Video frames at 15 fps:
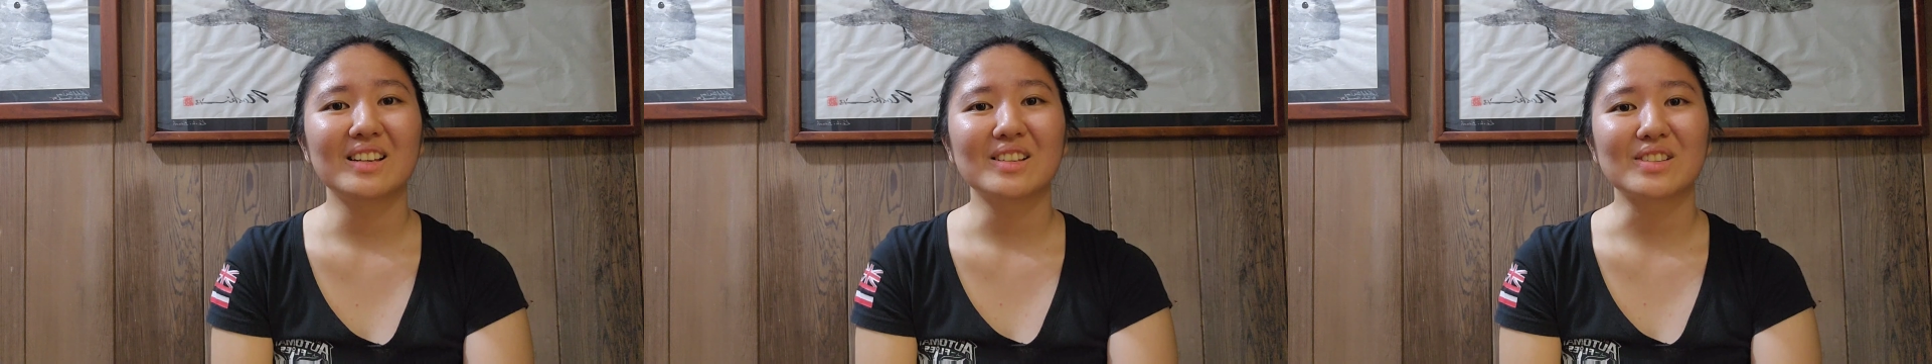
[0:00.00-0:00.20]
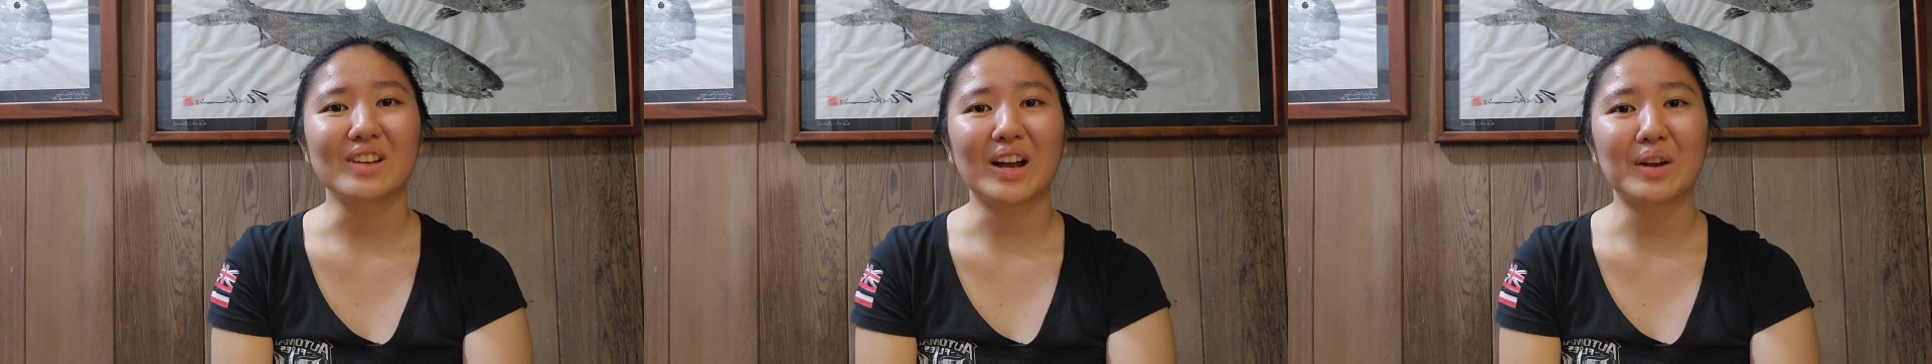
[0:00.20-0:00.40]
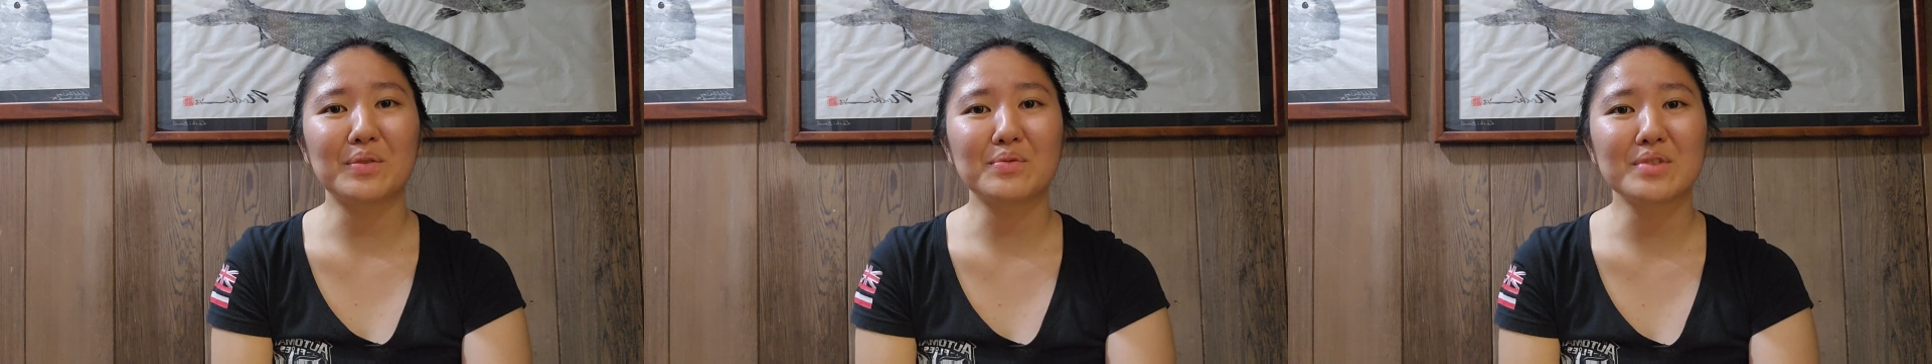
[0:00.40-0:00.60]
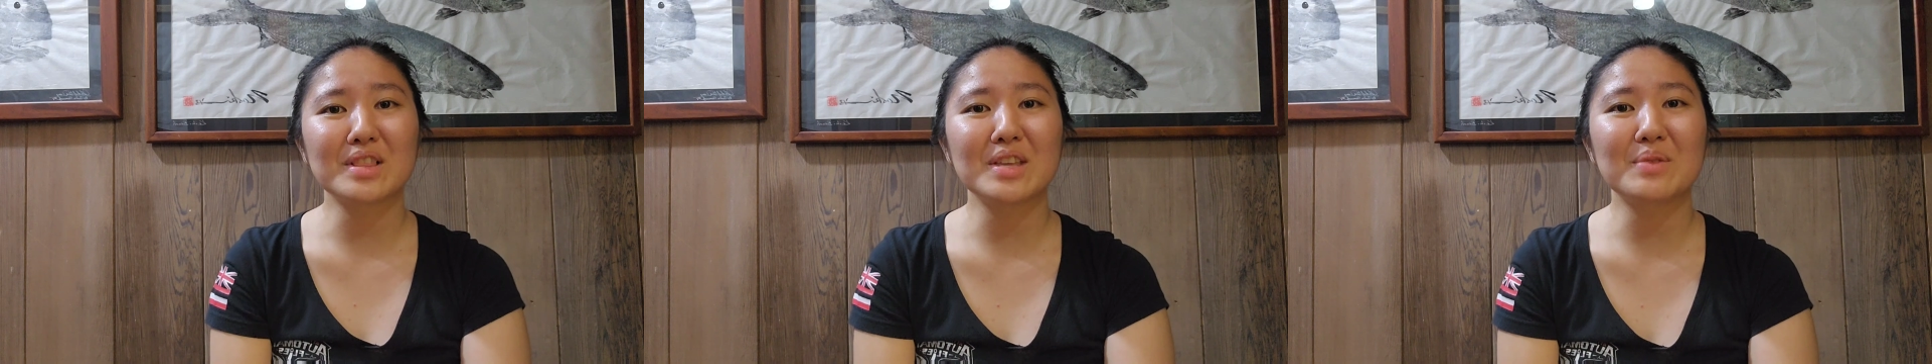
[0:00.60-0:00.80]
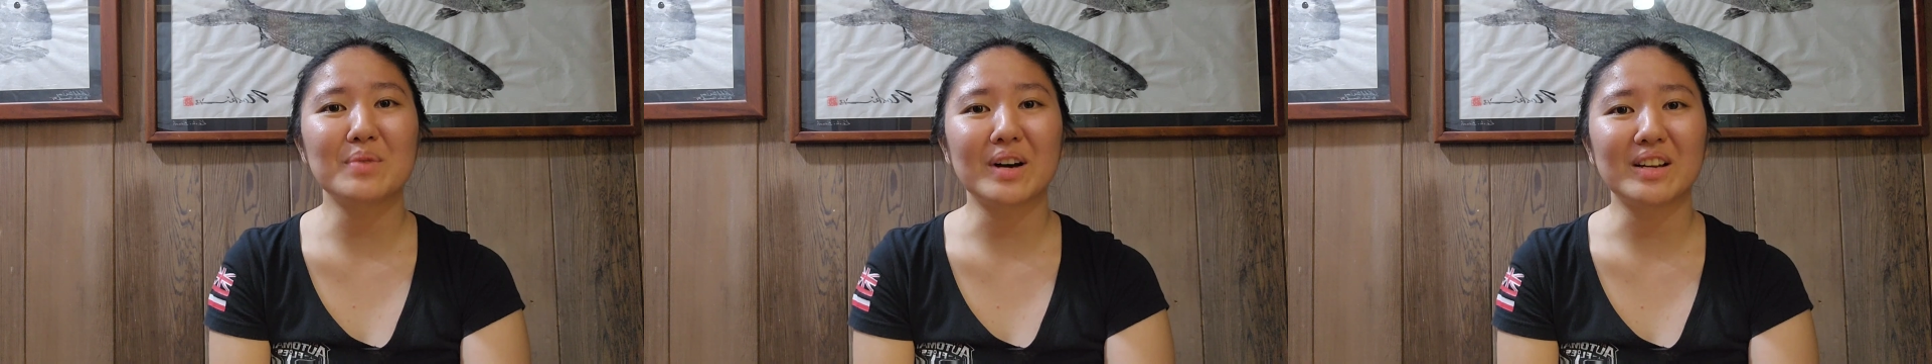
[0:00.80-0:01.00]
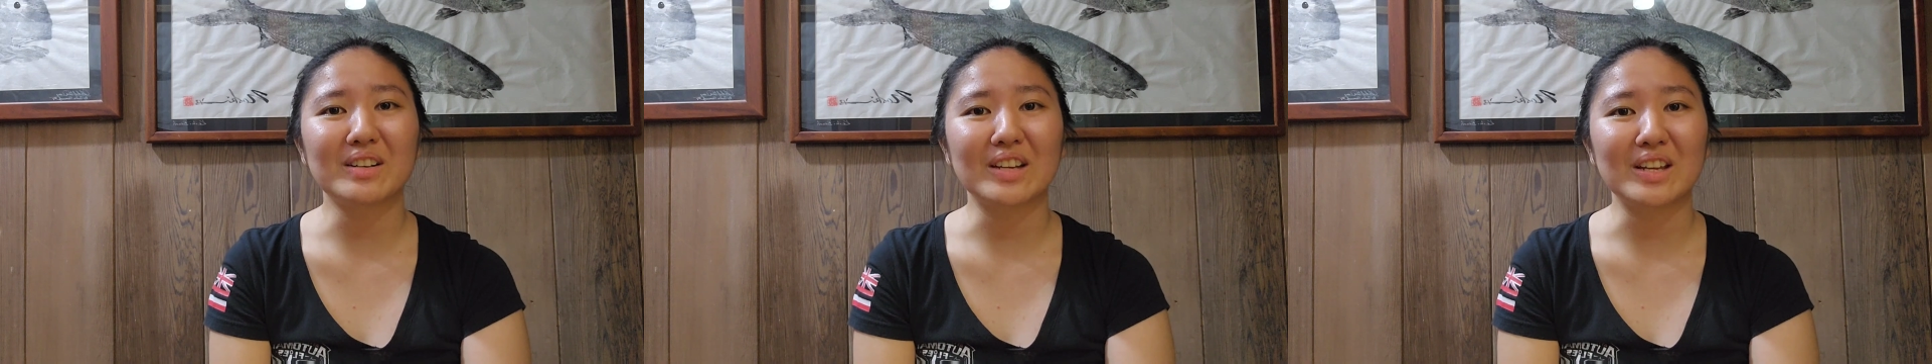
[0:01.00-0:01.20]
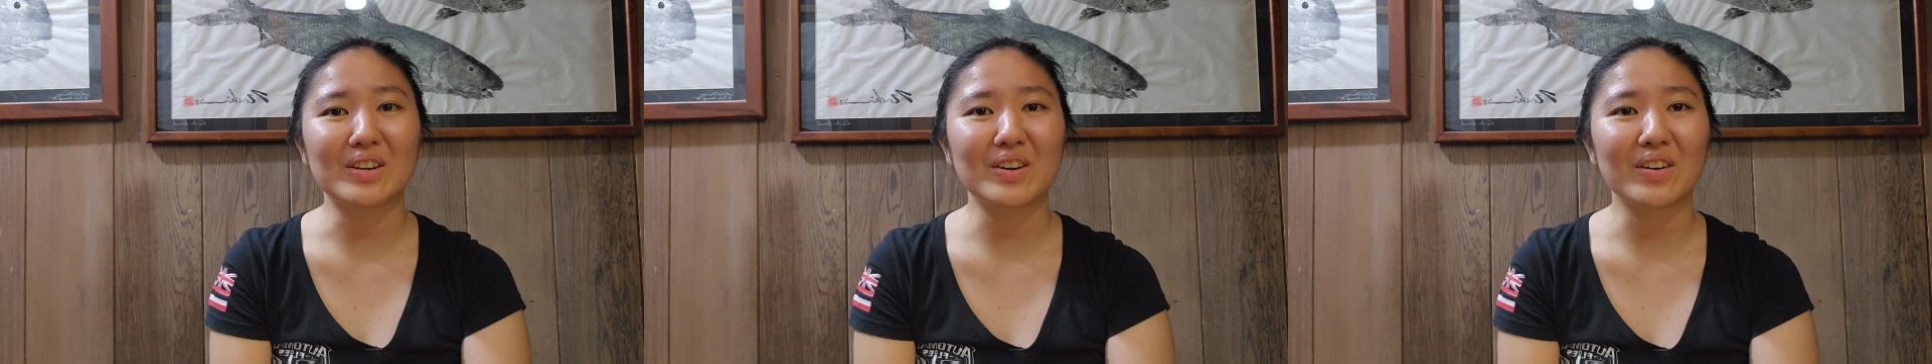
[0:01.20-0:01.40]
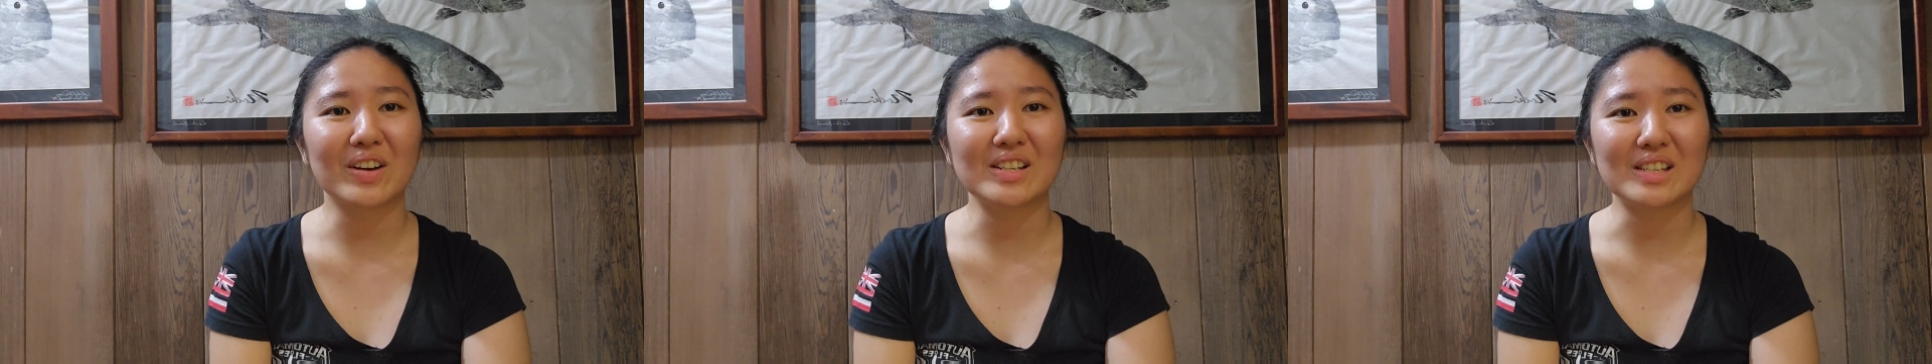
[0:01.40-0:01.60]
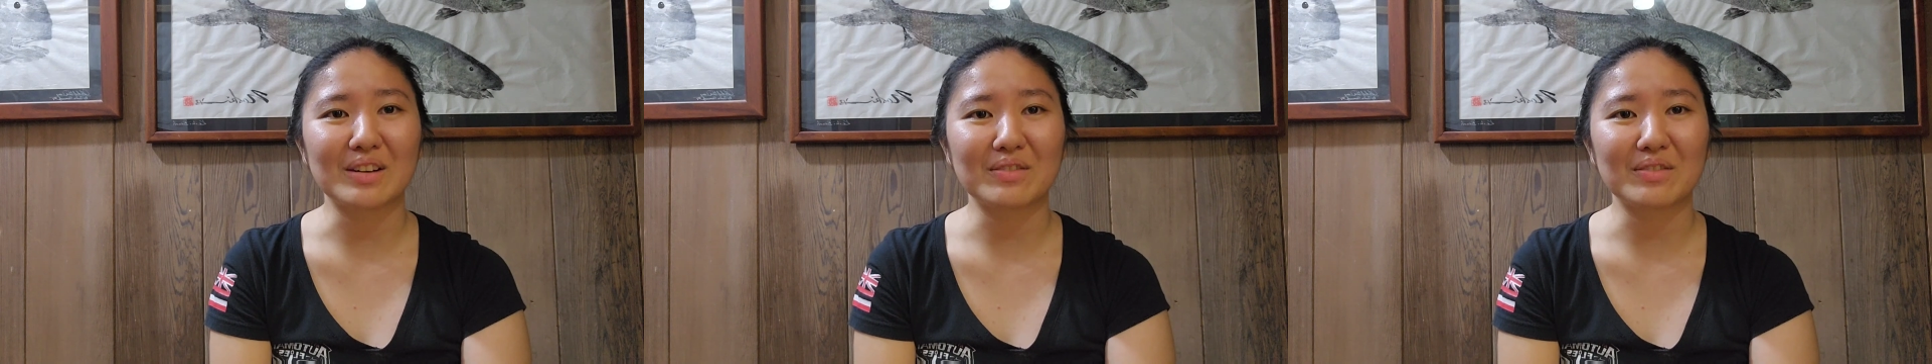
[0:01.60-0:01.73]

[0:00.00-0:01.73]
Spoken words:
So I really want to encourage